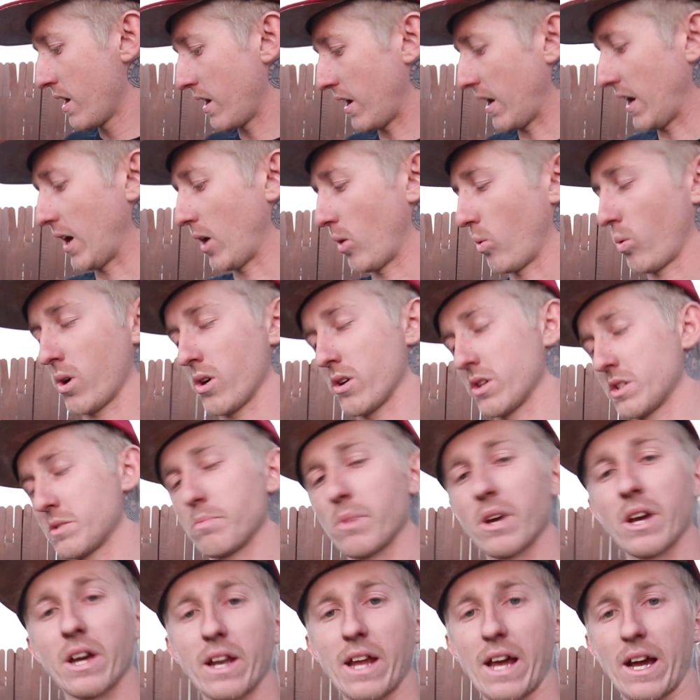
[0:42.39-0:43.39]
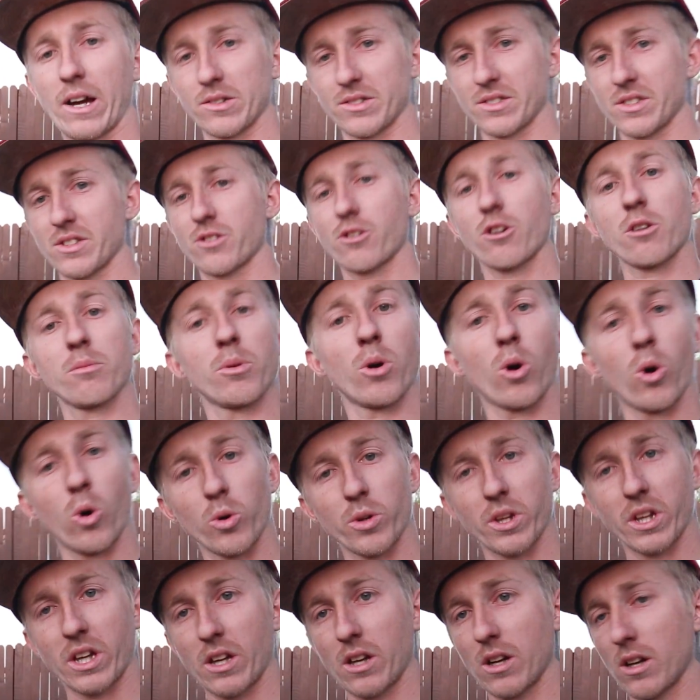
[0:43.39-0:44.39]
uh, where it's been how's the turbo
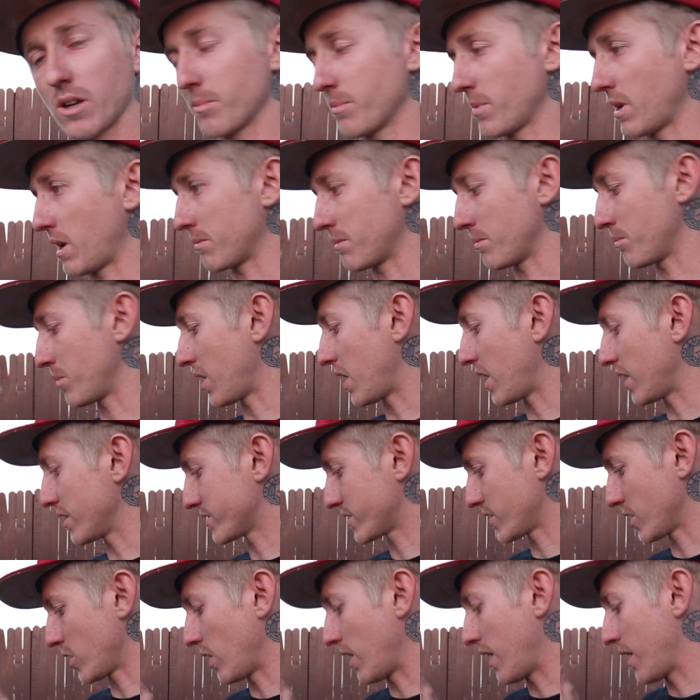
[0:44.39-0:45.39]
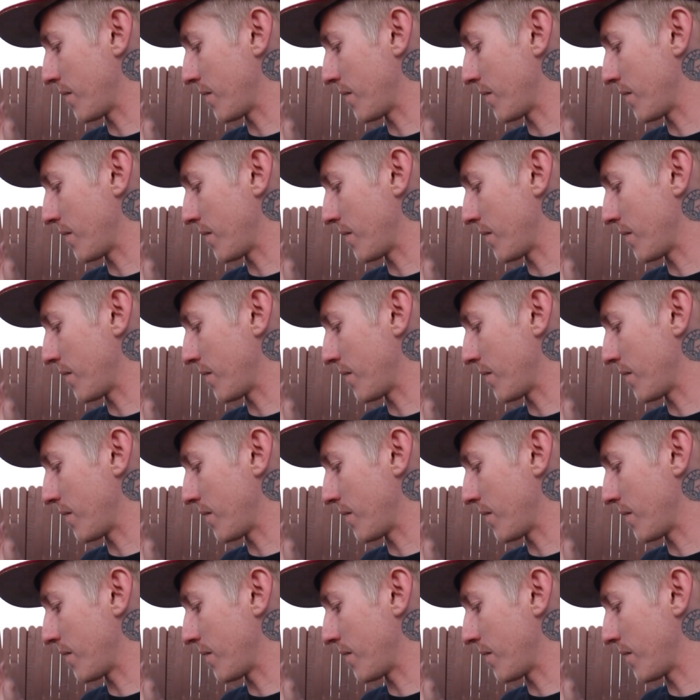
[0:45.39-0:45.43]
holding up blah blah blah so